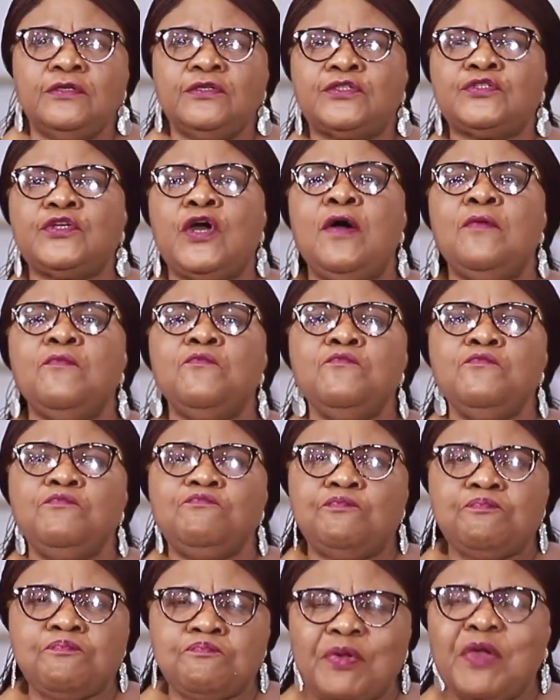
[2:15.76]
Some
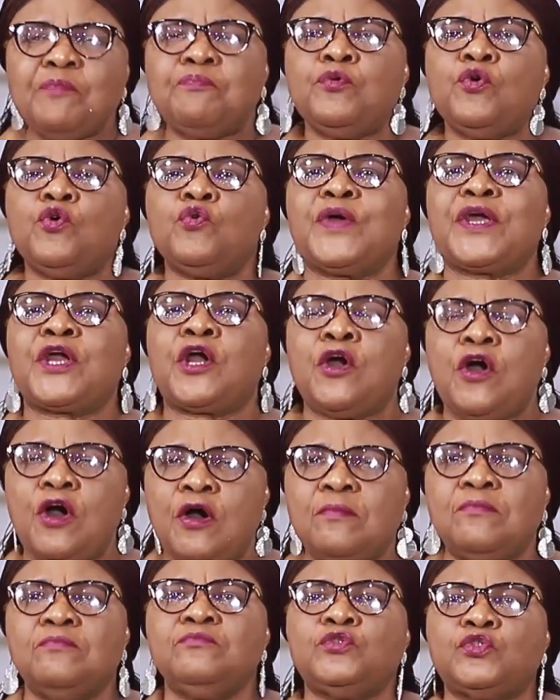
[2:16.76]
people will
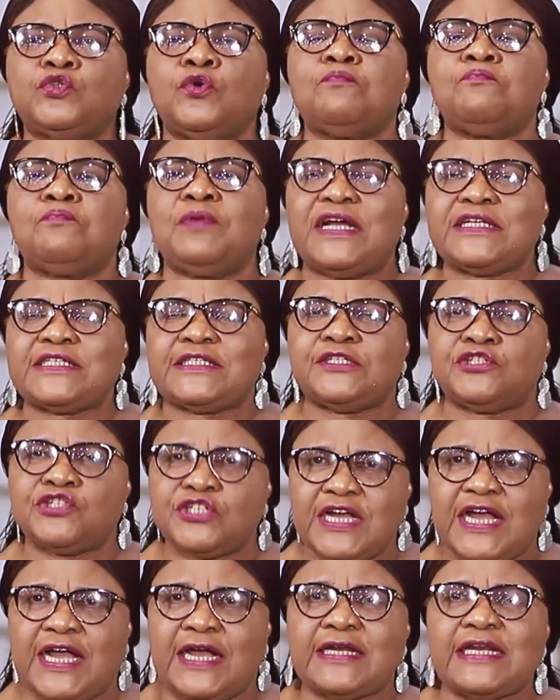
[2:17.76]
come to bless the
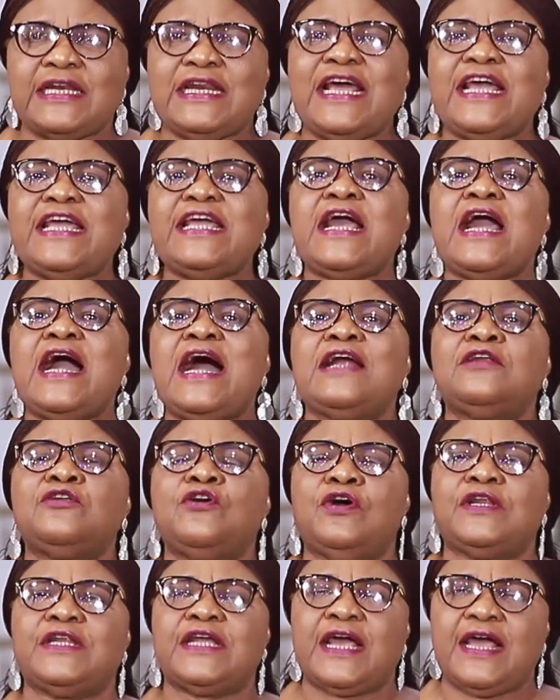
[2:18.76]
child, laying
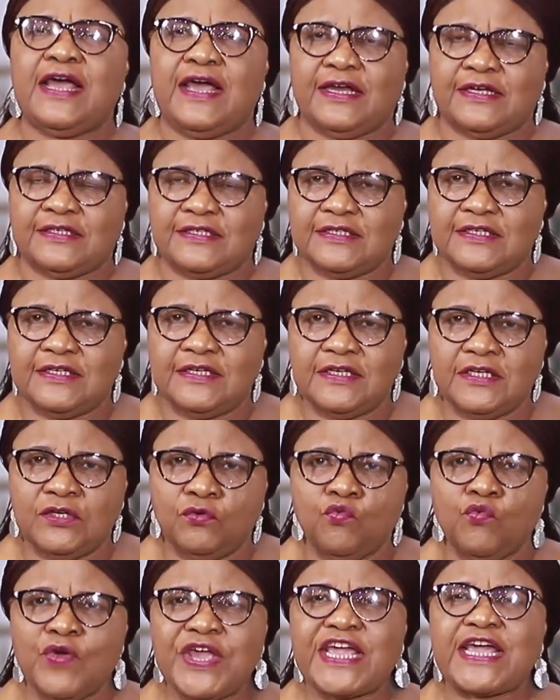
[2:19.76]
hand on the head,
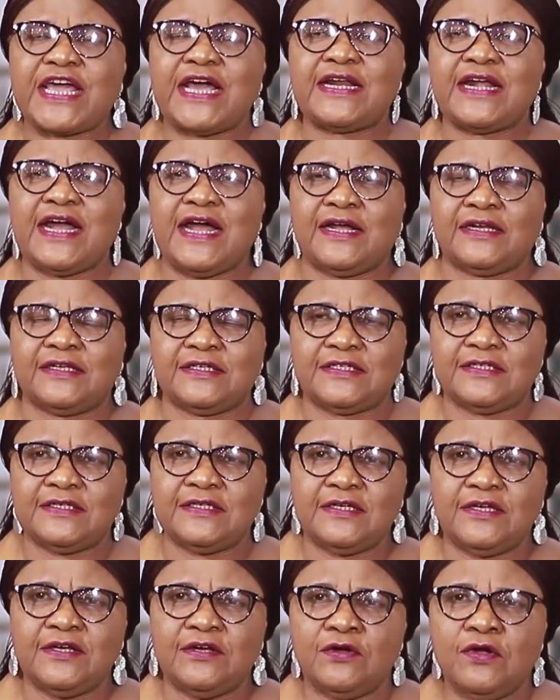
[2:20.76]
wicked hand,
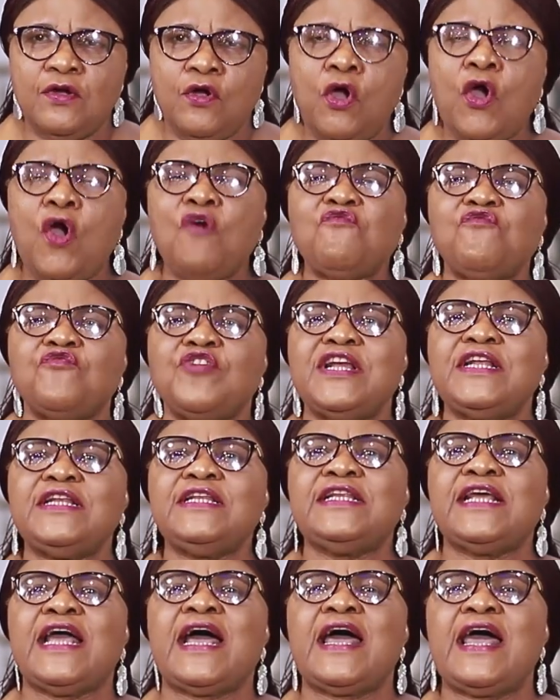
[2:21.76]

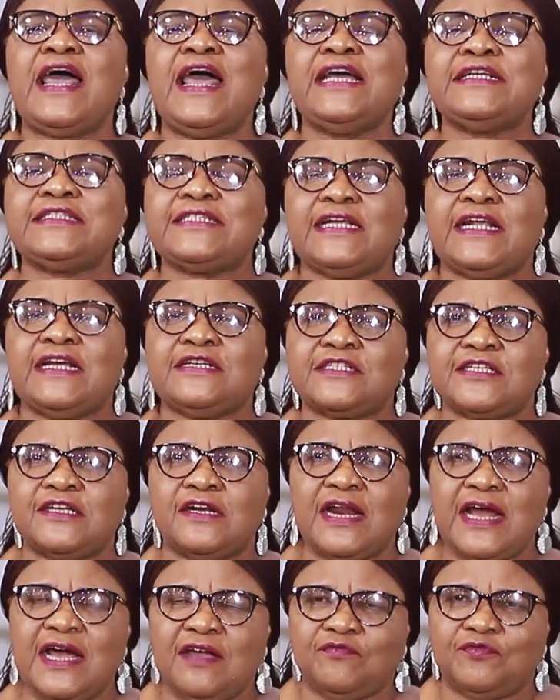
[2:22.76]
covering their excellence
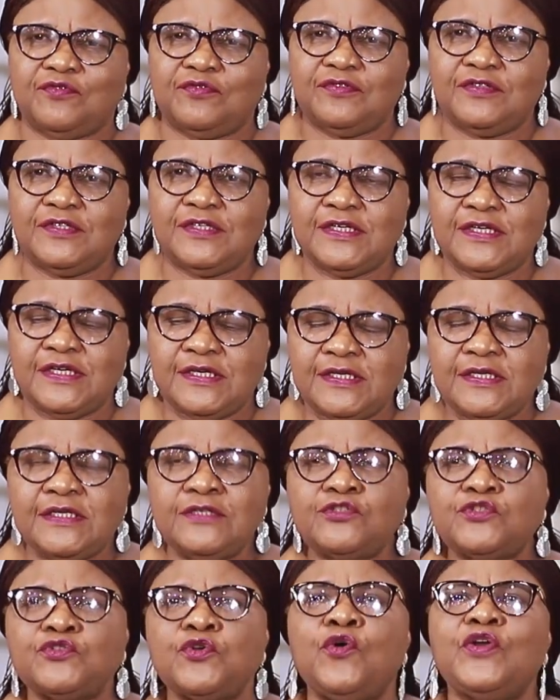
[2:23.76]
in life.
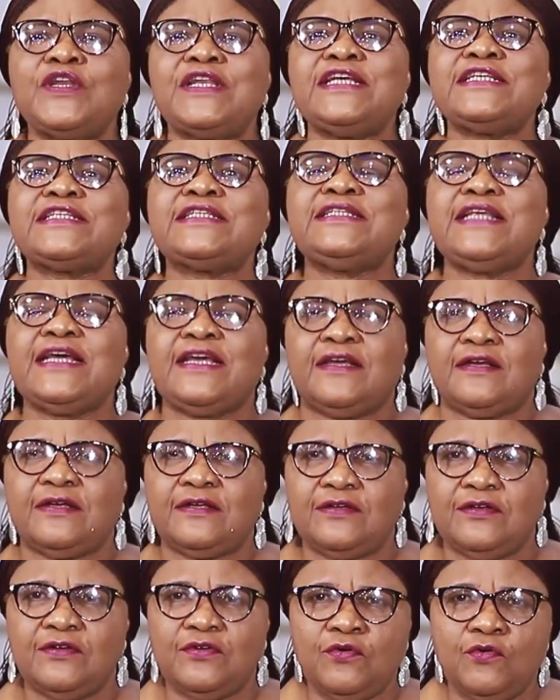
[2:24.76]
So this day,
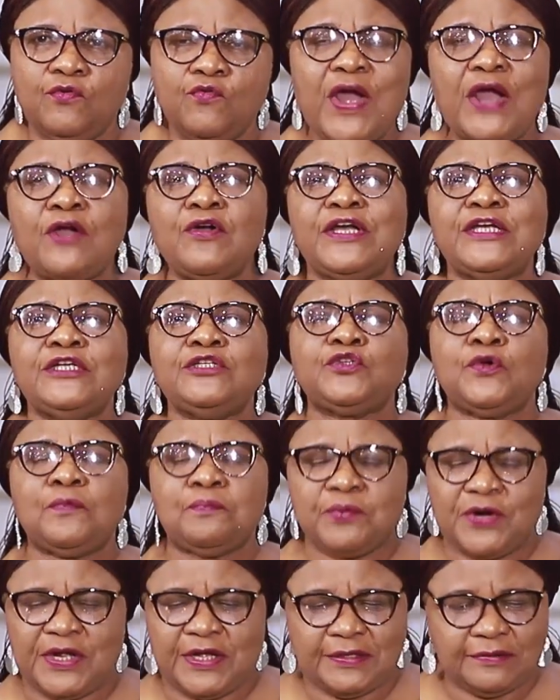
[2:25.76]
we are going to
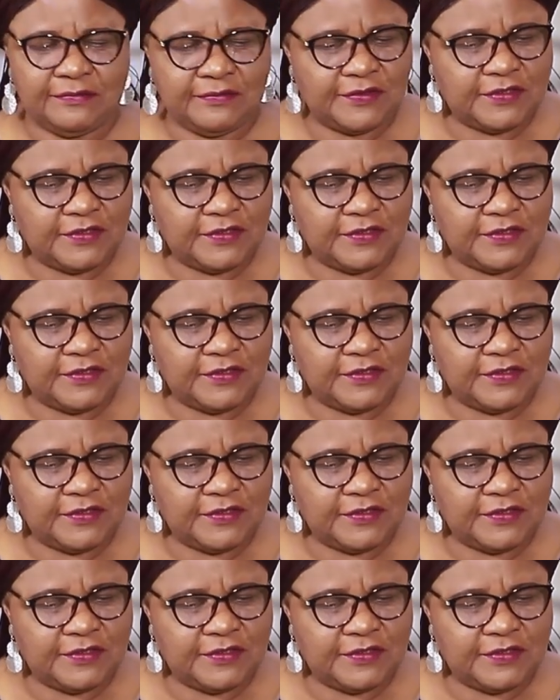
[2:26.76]
pray,